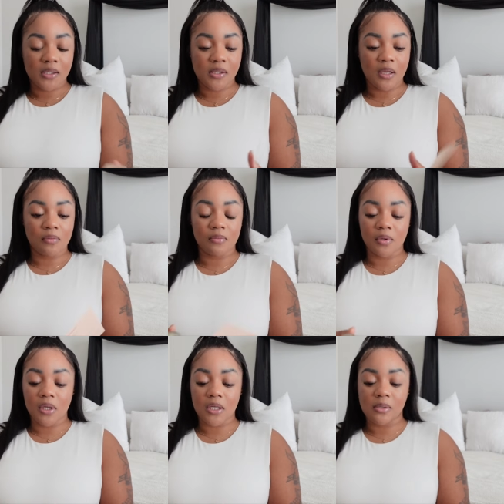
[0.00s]
So
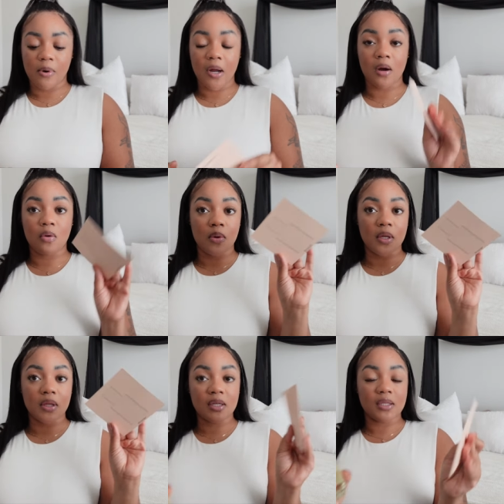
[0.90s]
let's spray it
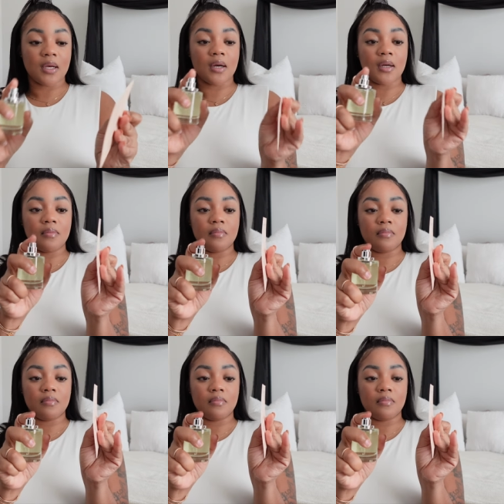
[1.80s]
on this side.